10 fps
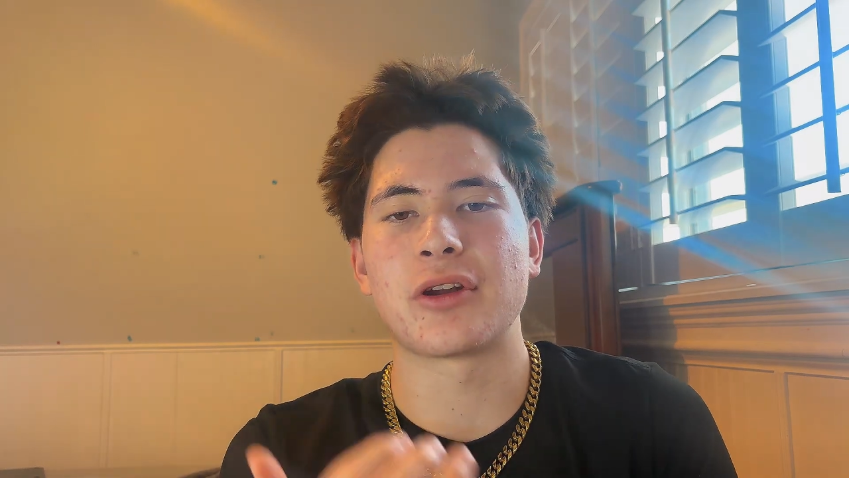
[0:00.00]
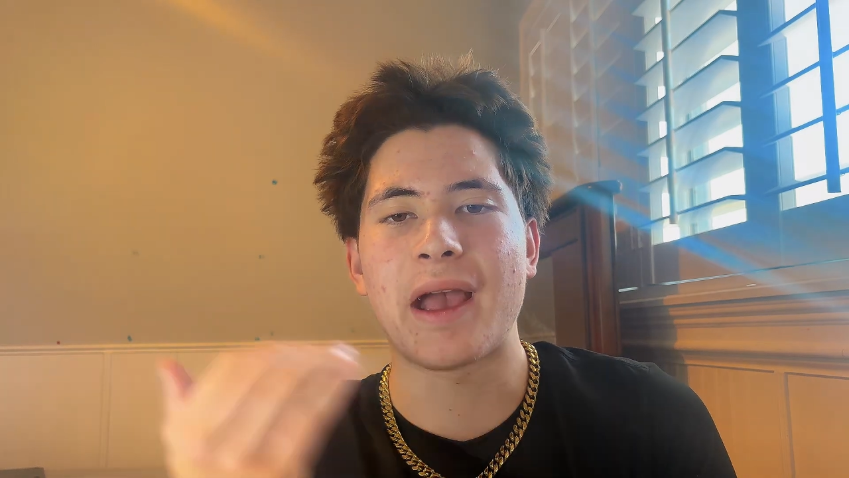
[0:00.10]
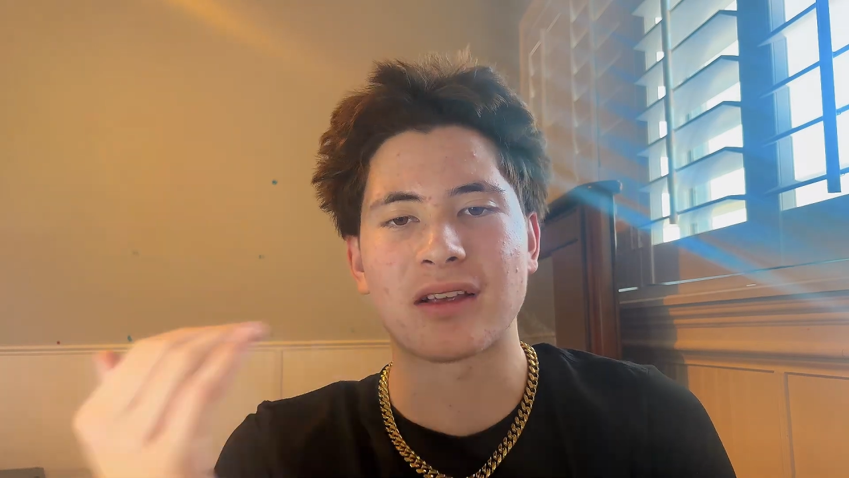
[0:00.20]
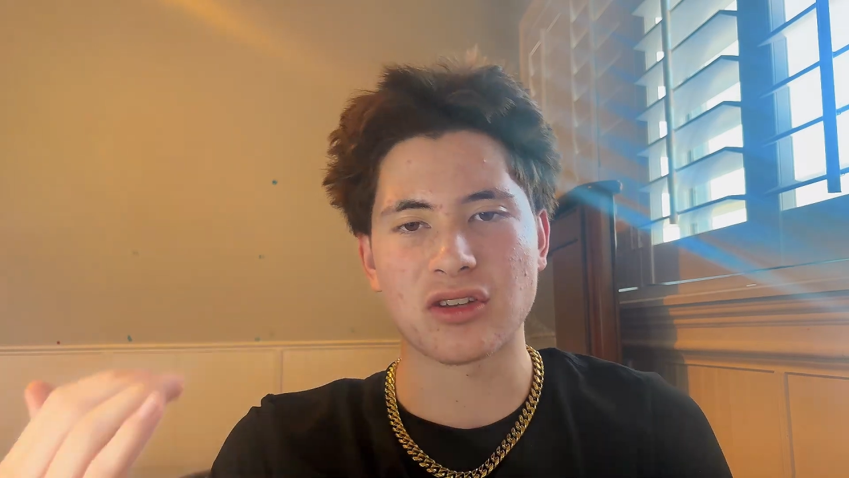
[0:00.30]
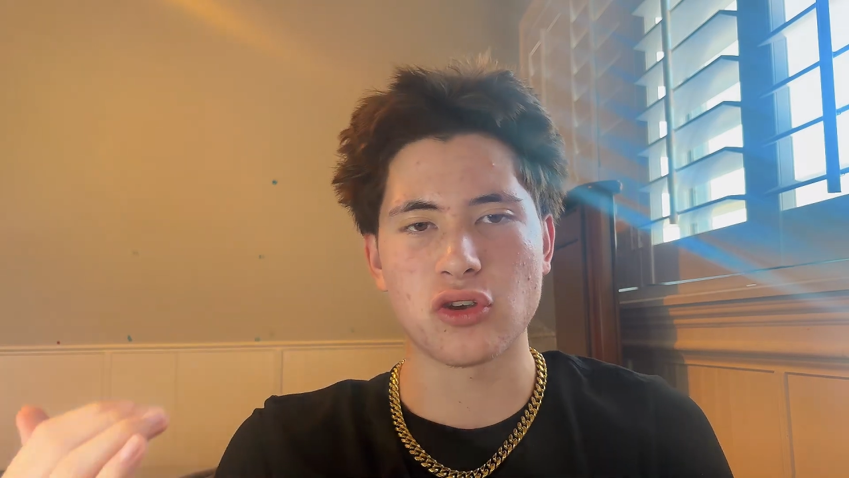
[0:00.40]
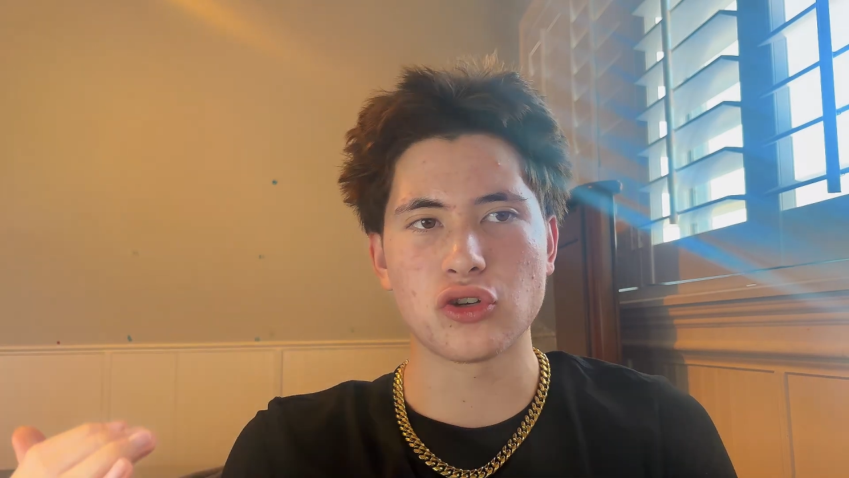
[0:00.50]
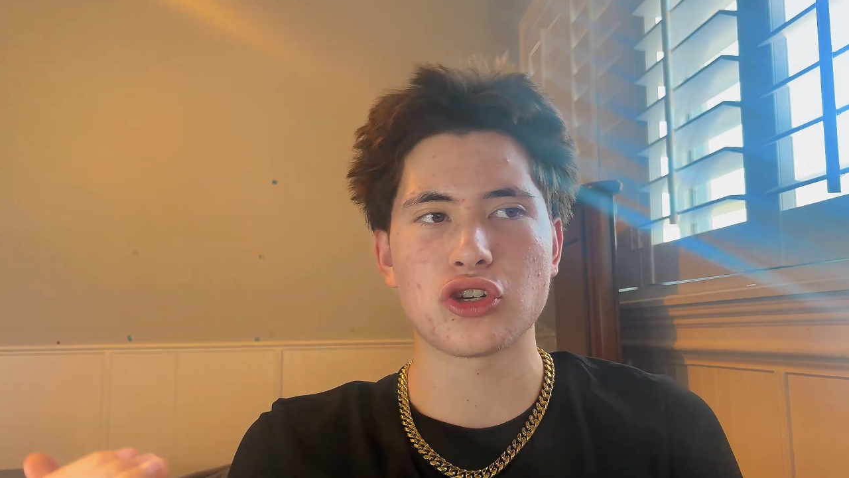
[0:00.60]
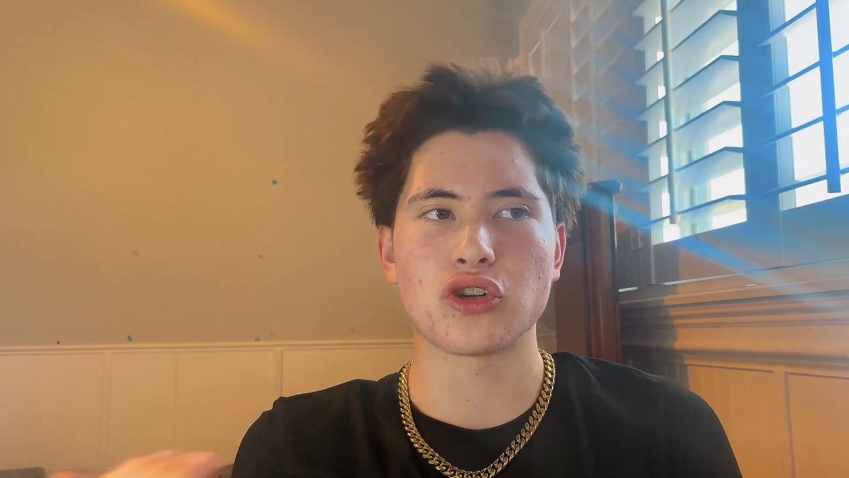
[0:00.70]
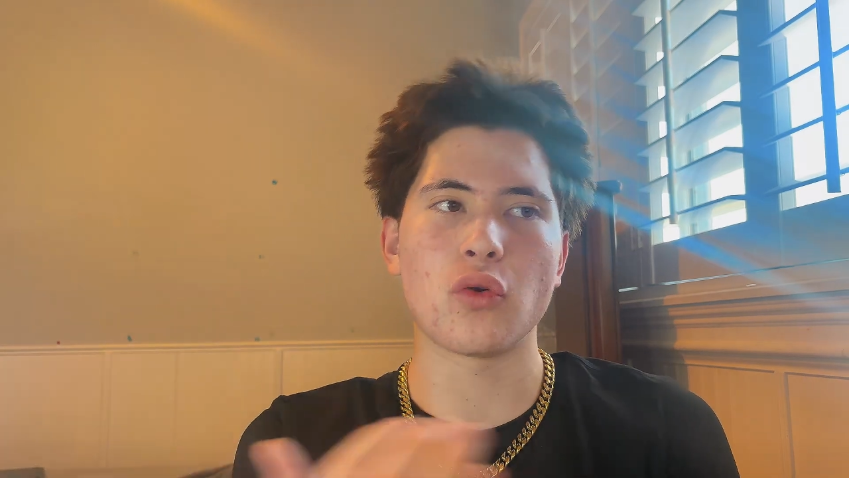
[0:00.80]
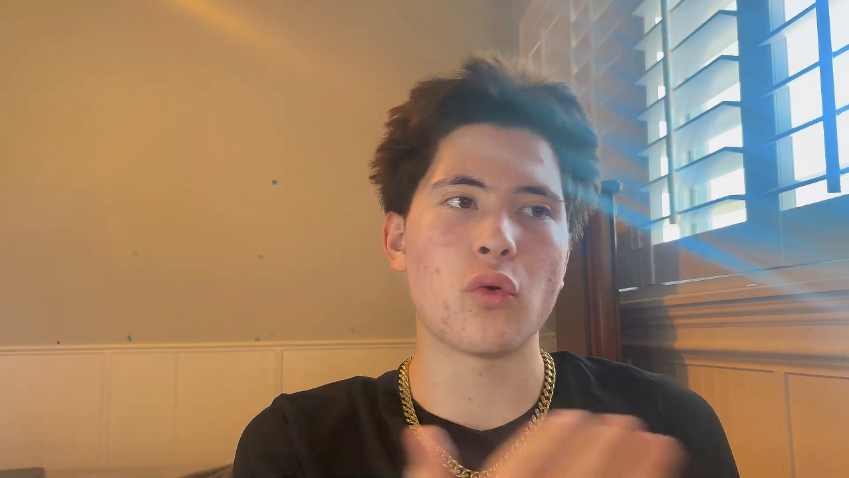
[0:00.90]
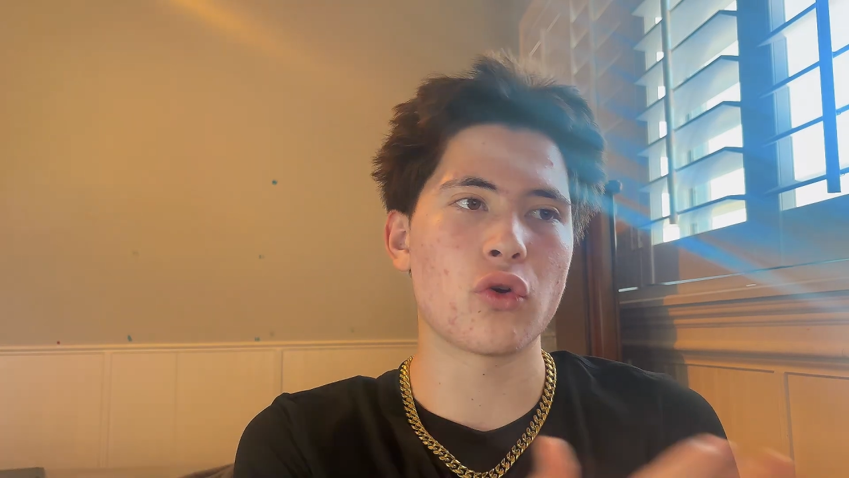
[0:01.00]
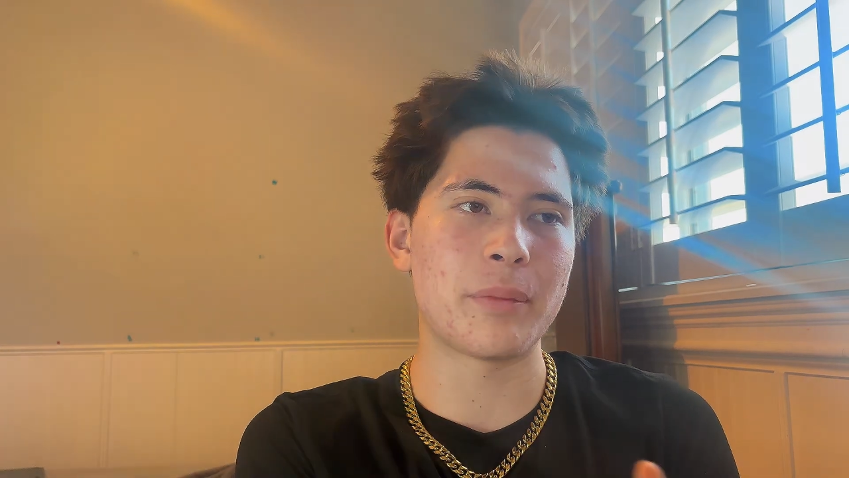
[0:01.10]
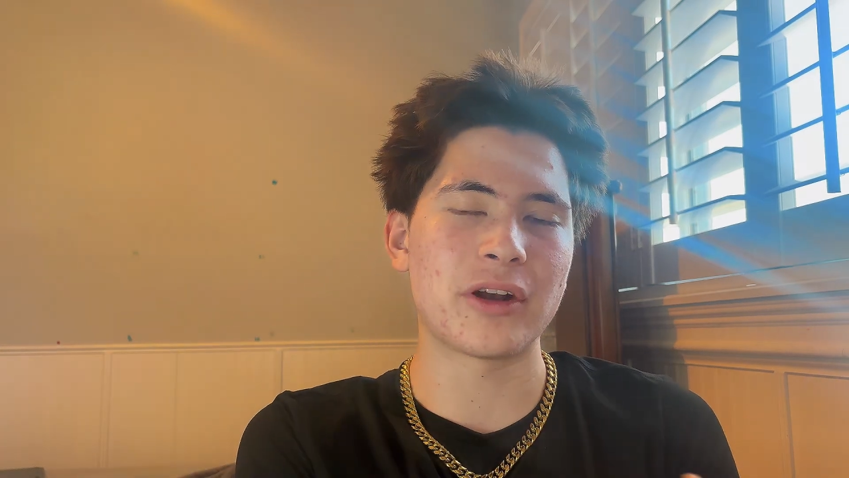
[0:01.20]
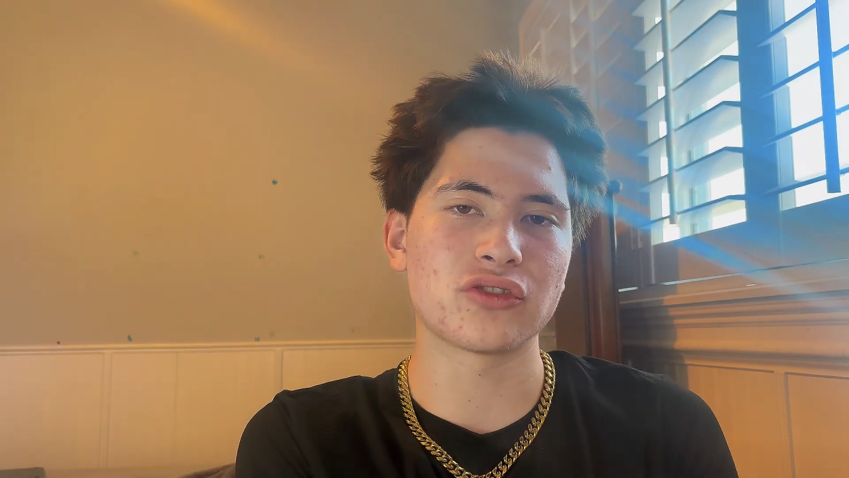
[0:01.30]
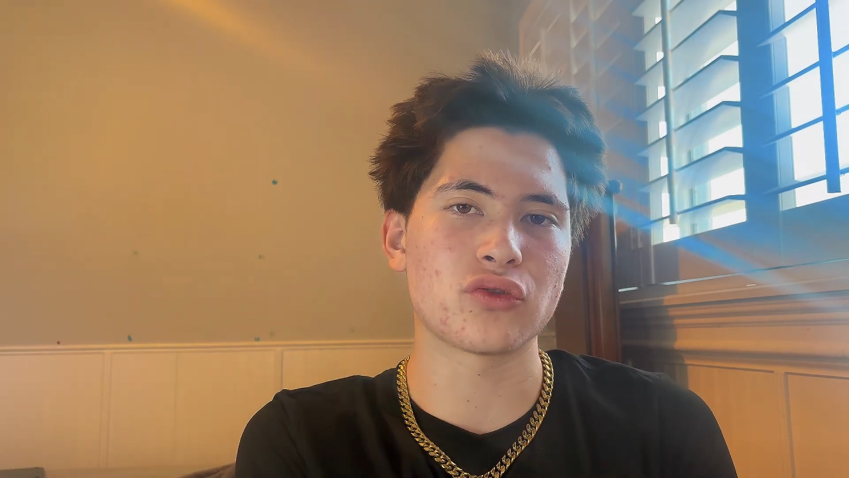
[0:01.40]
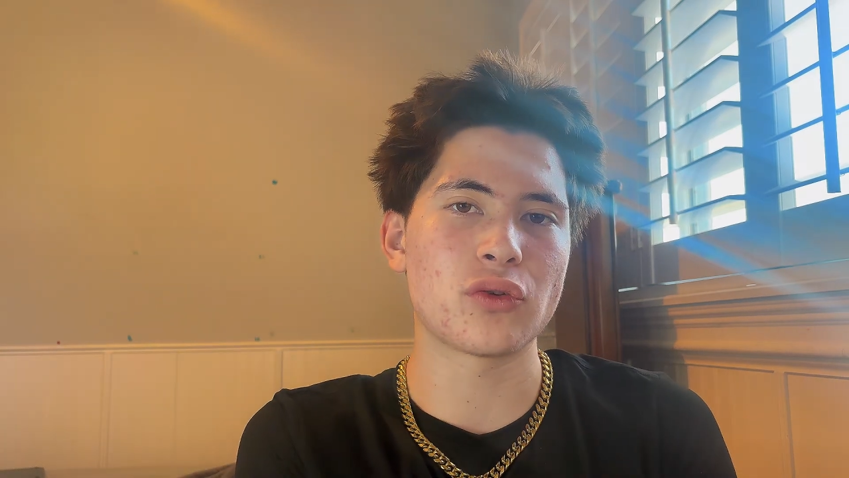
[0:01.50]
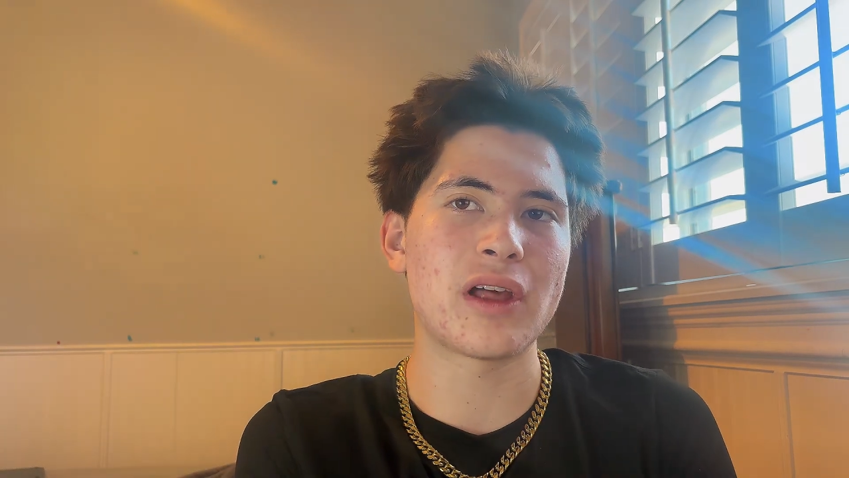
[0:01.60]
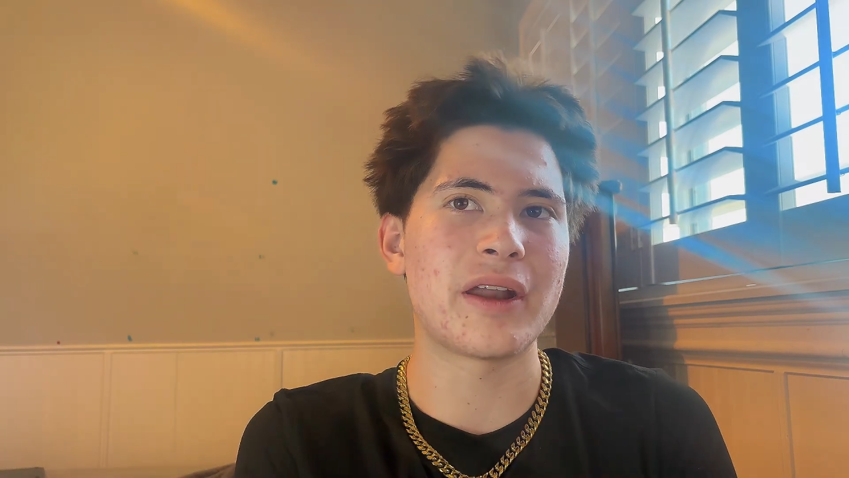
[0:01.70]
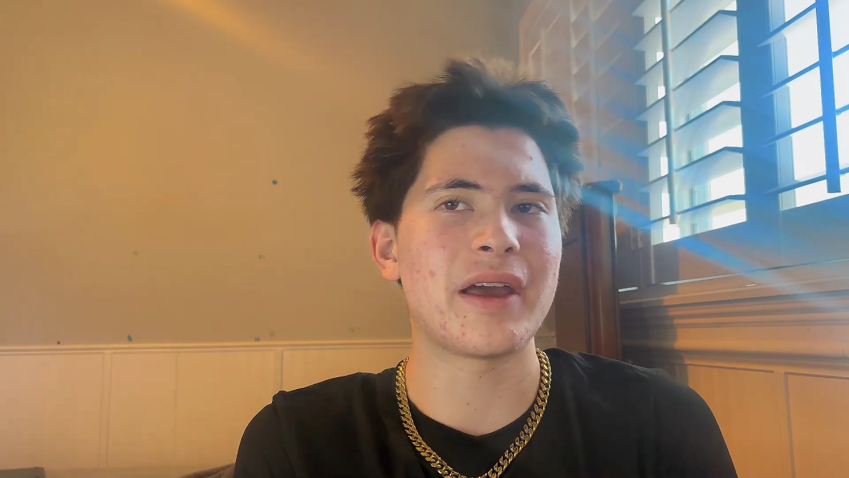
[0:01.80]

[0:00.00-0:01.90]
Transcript: execution or a better storyline.